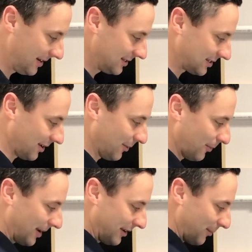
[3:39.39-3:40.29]
So
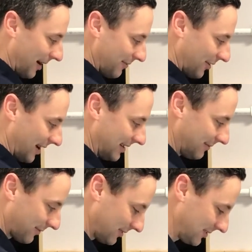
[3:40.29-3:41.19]
when you wave your hand
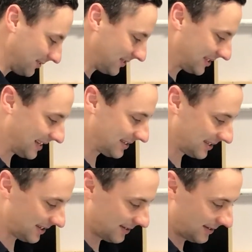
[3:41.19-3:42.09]
in front of the
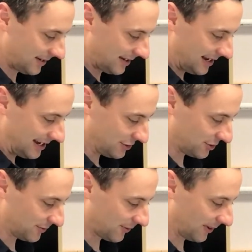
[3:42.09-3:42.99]
sensor, it
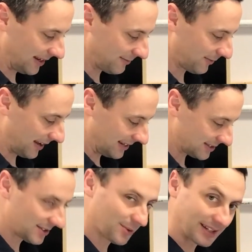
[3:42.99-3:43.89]
should fully inflate
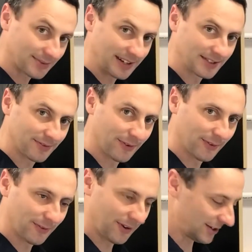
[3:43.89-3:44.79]
to activate a full
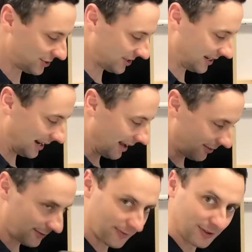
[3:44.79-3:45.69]
flush and allow
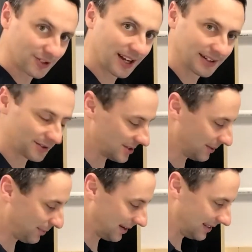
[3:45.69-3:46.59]
the flush cycle to
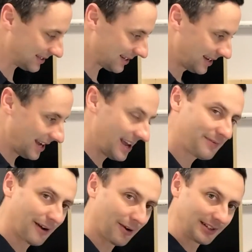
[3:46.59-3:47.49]
complete.
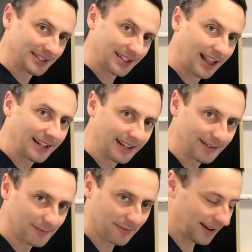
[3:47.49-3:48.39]
If it only slightly
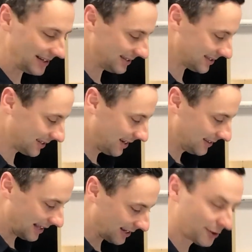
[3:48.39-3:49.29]
inflates,
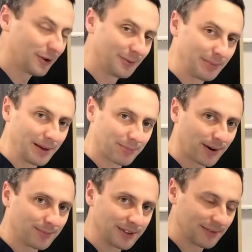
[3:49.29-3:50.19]
that could be a
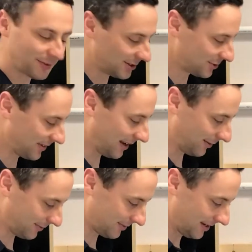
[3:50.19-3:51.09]
problem with the flush valve.